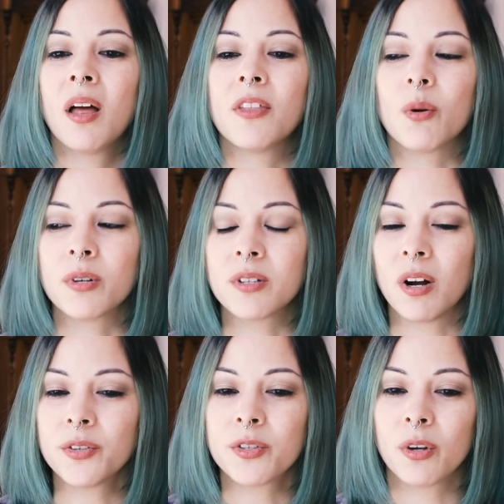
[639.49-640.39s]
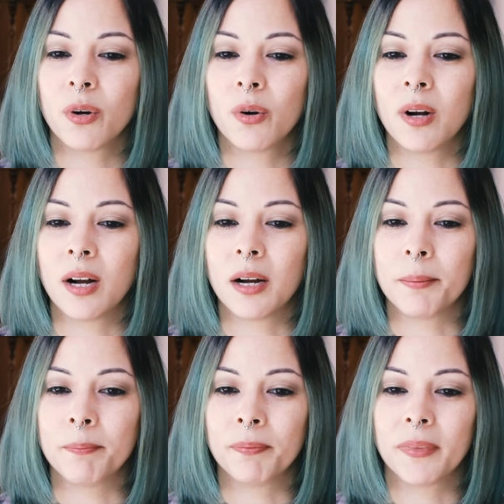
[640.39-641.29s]
There was also
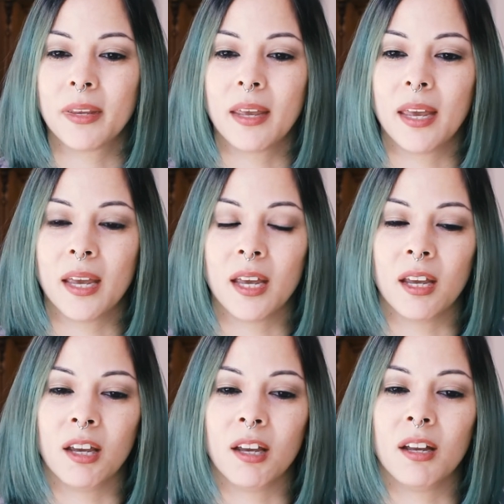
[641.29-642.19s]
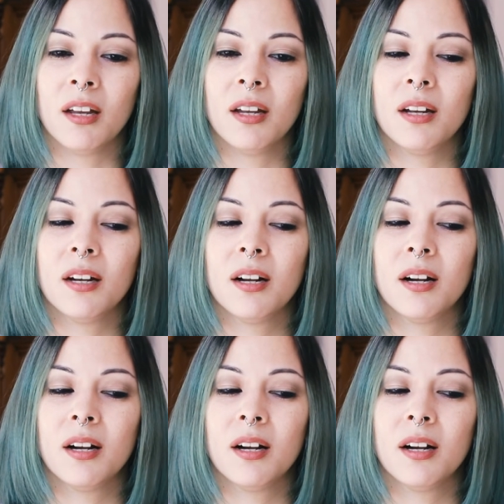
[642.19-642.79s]
um, a,